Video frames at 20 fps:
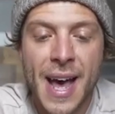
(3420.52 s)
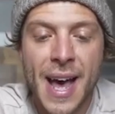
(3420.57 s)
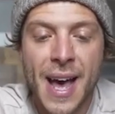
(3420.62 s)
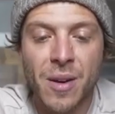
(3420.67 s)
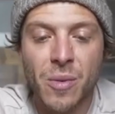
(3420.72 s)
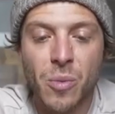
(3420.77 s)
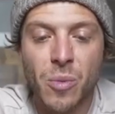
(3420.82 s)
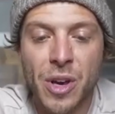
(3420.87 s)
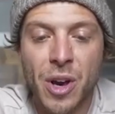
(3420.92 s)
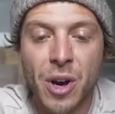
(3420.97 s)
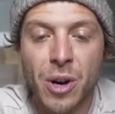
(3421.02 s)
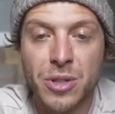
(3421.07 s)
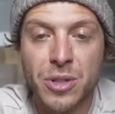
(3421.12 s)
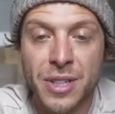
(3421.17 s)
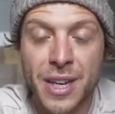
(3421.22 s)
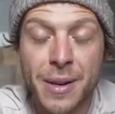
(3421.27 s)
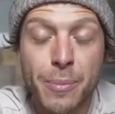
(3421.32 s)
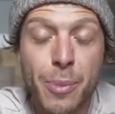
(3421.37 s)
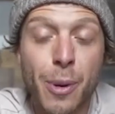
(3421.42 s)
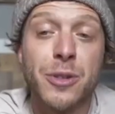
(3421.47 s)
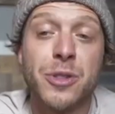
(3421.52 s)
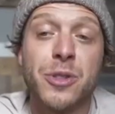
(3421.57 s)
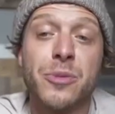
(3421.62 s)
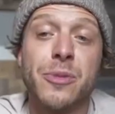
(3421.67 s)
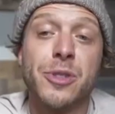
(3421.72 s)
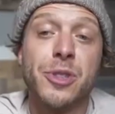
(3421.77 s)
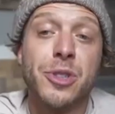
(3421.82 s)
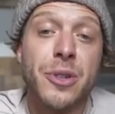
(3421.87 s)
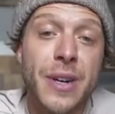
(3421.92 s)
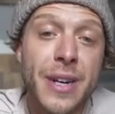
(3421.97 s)
and we host in-person
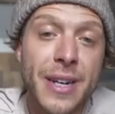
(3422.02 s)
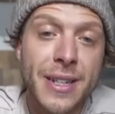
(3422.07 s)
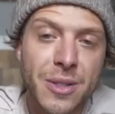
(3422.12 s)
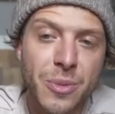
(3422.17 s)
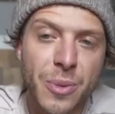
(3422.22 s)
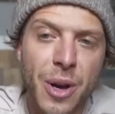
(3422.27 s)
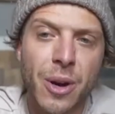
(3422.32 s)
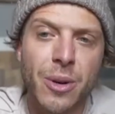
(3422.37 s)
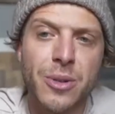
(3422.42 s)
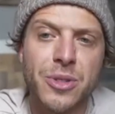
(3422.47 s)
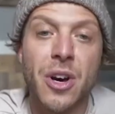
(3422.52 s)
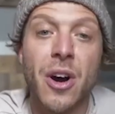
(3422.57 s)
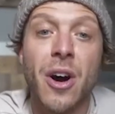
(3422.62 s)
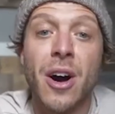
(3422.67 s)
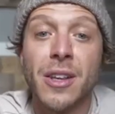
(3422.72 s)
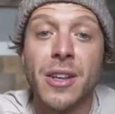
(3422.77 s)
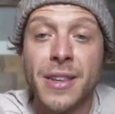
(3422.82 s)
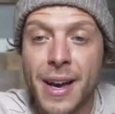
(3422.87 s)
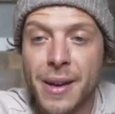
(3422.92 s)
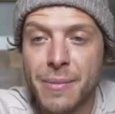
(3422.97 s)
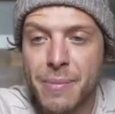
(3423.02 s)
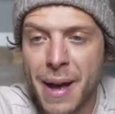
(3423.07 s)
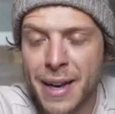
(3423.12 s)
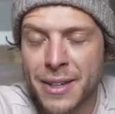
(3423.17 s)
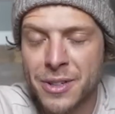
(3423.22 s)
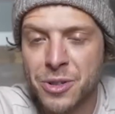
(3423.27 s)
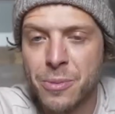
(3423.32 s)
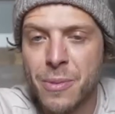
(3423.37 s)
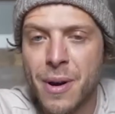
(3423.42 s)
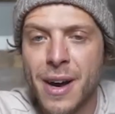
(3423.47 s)
retreats we host online
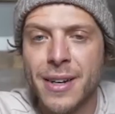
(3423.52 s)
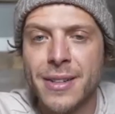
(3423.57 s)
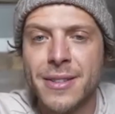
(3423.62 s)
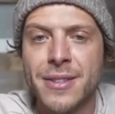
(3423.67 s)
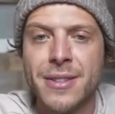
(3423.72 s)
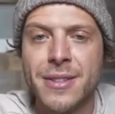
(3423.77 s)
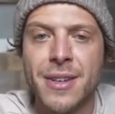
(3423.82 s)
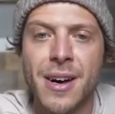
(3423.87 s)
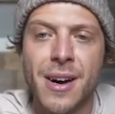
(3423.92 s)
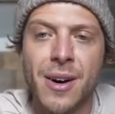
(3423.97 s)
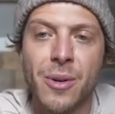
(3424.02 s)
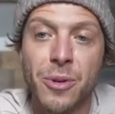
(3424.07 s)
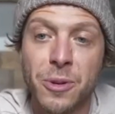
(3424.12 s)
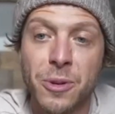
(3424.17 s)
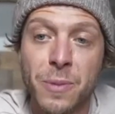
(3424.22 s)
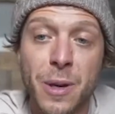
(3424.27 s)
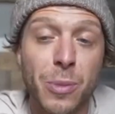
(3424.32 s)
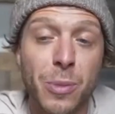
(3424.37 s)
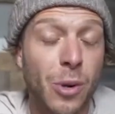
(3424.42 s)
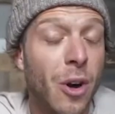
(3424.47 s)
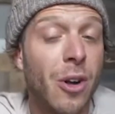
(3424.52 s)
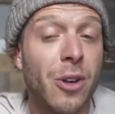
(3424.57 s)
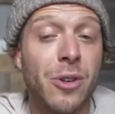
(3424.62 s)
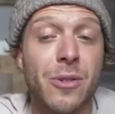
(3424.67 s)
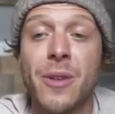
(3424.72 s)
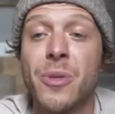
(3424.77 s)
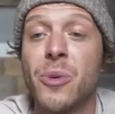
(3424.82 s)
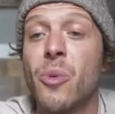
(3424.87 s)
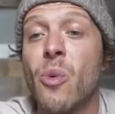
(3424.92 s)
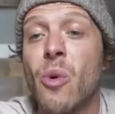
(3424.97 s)
masterminds uh, with people all
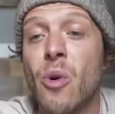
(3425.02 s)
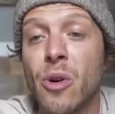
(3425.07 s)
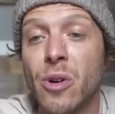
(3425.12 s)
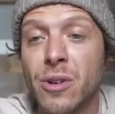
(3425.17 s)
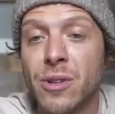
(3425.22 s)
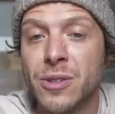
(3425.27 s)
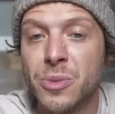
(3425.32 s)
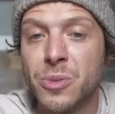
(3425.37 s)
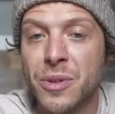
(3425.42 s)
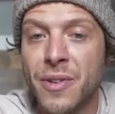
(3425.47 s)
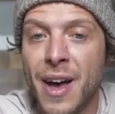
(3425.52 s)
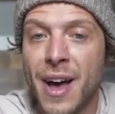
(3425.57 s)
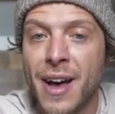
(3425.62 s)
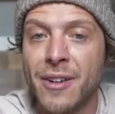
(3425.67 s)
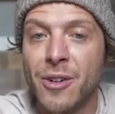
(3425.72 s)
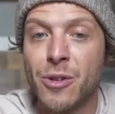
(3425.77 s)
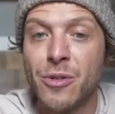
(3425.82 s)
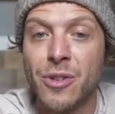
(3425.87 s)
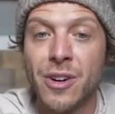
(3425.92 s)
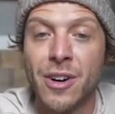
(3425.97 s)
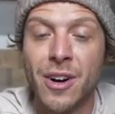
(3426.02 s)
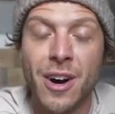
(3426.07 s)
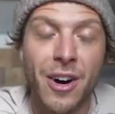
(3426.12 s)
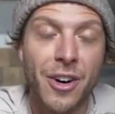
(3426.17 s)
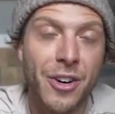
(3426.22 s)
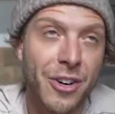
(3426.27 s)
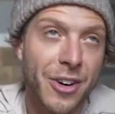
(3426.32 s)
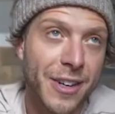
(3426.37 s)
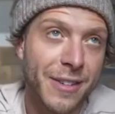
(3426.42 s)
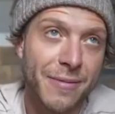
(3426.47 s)
around the world we've had over
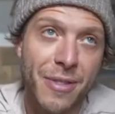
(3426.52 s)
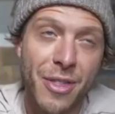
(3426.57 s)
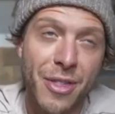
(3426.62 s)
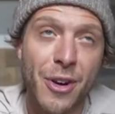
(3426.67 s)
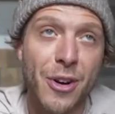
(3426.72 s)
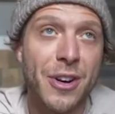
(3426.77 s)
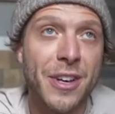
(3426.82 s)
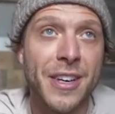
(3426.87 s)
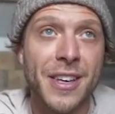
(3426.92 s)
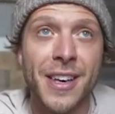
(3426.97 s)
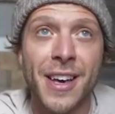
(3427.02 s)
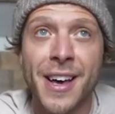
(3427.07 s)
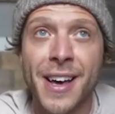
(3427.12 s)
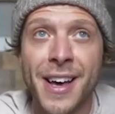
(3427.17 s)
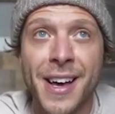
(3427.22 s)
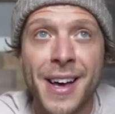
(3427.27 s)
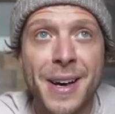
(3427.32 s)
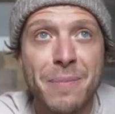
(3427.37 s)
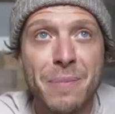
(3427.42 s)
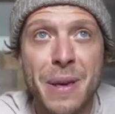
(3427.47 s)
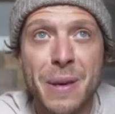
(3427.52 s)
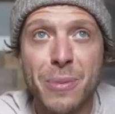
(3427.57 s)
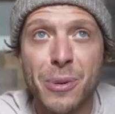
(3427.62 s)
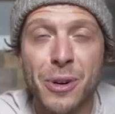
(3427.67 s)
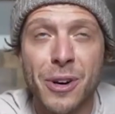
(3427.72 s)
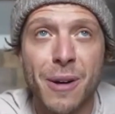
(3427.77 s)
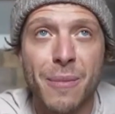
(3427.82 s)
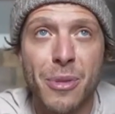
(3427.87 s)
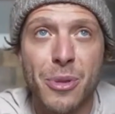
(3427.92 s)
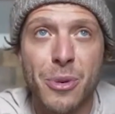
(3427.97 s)
130
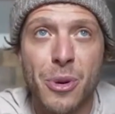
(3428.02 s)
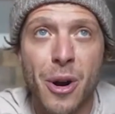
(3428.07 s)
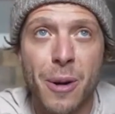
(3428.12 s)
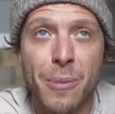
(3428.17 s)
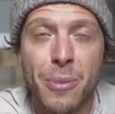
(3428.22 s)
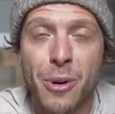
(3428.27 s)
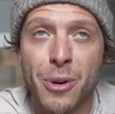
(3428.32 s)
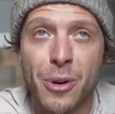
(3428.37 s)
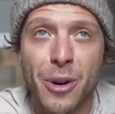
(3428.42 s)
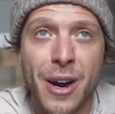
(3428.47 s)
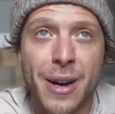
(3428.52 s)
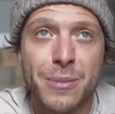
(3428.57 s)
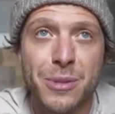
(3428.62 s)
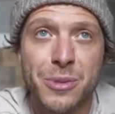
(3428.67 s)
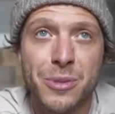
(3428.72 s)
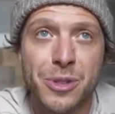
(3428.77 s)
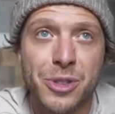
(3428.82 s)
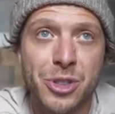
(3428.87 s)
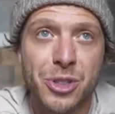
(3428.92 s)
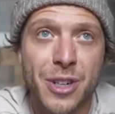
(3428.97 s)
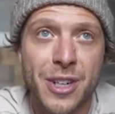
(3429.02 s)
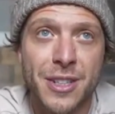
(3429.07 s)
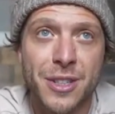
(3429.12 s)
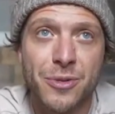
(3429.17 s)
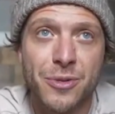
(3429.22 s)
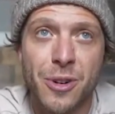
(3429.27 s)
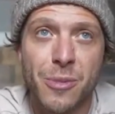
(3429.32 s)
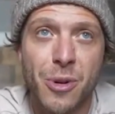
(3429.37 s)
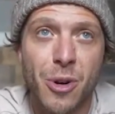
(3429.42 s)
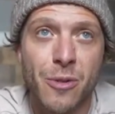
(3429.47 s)
people come through our programs and retreats
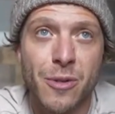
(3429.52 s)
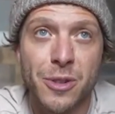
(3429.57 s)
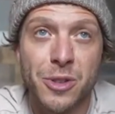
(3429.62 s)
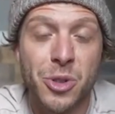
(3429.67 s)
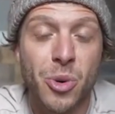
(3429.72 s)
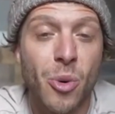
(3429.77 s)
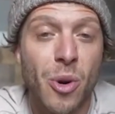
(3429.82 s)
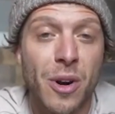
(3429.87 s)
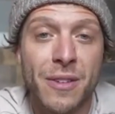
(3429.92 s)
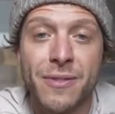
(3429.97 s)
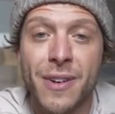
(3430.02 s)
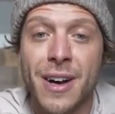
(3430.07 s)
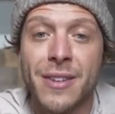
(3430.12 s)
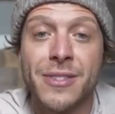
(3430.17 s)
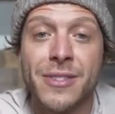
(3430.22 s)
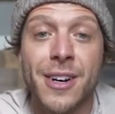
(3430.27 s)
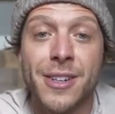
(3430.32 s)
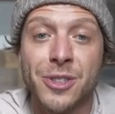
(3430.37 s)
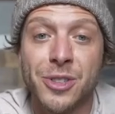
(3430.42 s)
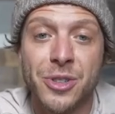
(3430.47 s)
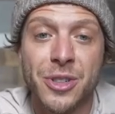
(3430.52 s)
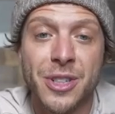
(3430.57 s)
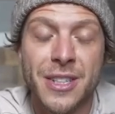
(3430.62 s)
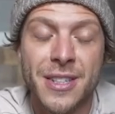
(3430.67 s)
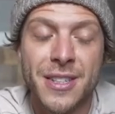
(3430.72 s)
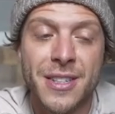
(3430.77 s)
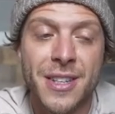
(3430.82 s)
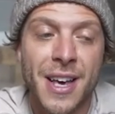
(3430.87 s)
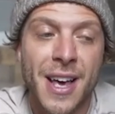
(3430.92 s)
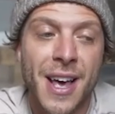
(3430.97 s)
from over 25
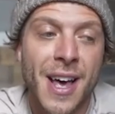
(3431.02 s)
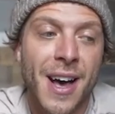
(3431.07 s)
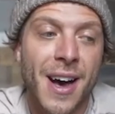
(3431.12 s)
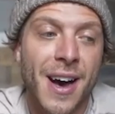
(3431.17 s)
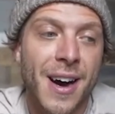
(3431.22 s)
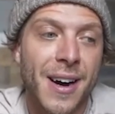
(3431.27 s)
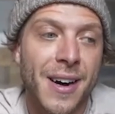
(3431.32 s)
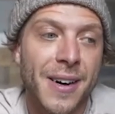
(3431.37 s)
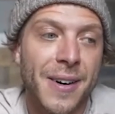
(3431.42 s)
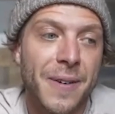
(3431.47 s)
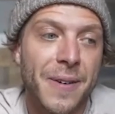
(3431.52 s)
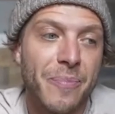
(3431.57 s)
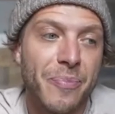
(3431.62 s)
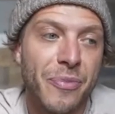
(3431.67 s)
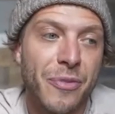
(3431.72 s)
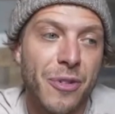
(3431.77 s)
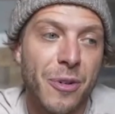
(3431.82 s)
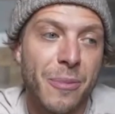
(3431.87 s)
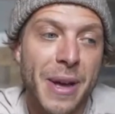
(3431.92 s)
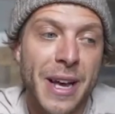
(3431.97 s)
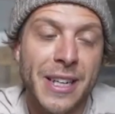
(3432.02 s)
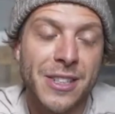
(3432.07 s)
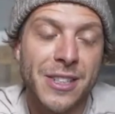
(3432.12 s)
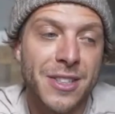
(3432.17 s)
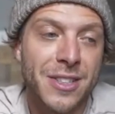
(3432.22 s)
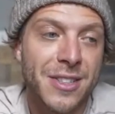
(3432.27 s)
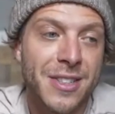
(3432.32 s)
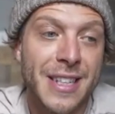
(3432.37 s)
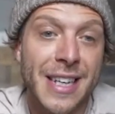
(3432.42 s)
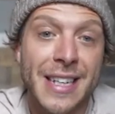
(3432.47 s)
countries um, from
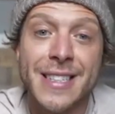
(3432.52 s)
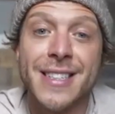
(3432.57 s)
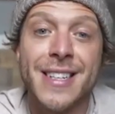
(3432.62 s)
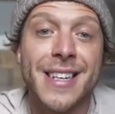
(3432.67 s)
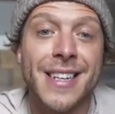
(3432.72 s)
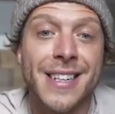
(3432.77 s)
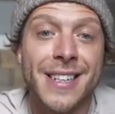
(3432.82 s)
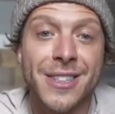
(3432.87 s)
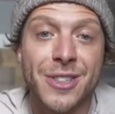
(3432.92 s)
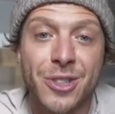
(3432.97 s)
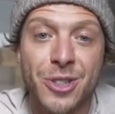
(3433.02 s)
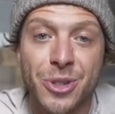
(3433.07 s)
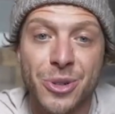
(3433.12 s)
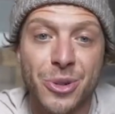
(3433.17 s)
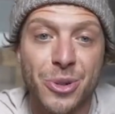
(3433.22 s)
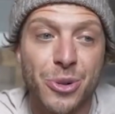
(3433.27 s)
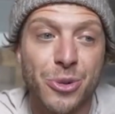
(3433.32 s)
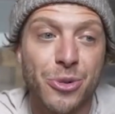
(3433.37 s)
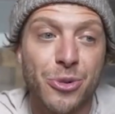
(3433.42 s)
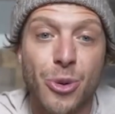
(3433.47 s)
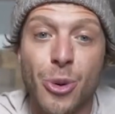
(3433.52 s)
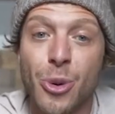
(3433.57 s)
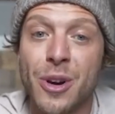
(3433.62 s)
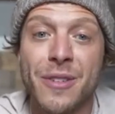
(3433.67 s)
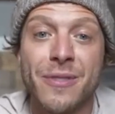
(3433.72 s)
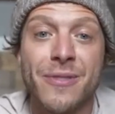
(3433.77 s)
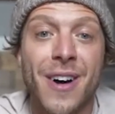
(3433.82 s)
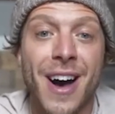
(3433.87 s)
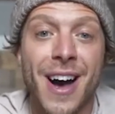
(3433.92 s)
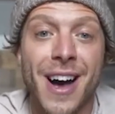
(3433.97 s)
ages 16 to
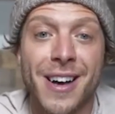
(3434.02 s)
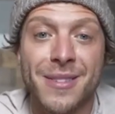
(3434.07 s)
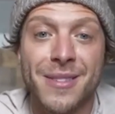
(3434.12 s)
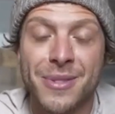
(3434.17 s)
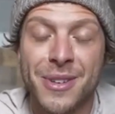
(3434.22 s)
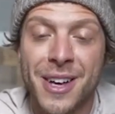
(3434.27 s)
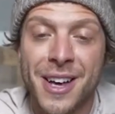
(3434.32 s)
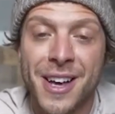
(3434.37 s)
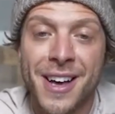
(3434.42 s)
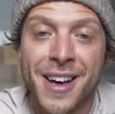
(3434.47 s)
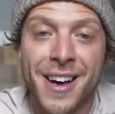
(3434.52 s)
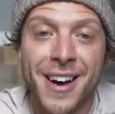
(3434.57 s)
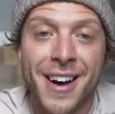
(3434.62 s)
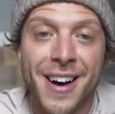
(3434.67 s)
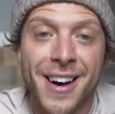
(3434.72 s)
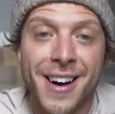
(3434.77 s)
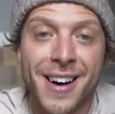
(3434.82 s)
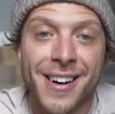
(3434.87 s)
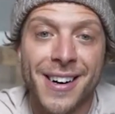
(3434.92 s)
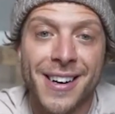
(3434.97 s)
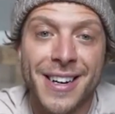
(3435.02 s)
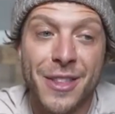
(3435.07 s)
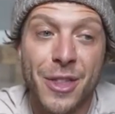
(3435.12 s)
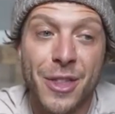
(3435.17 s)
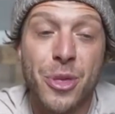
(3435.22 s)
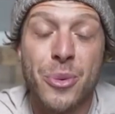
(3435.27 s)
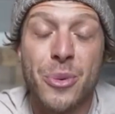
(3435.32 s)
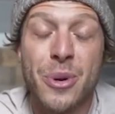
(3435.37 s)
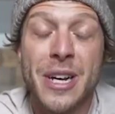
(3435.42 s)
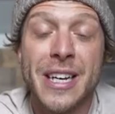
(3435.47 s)
45 uh, in
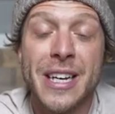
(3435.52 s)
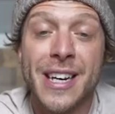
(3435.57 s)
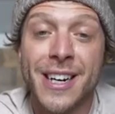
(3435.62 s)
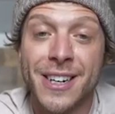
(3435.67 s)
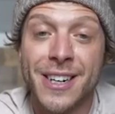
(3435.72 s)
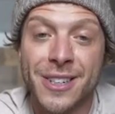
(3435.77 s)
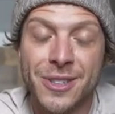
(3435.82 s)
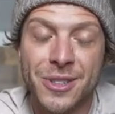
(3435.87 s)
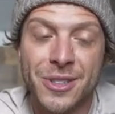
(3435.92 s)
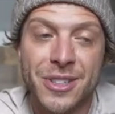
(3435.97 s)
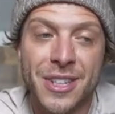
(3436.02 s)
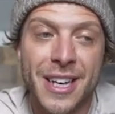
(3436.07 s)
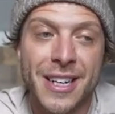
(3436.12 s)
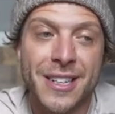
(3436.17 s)
three years.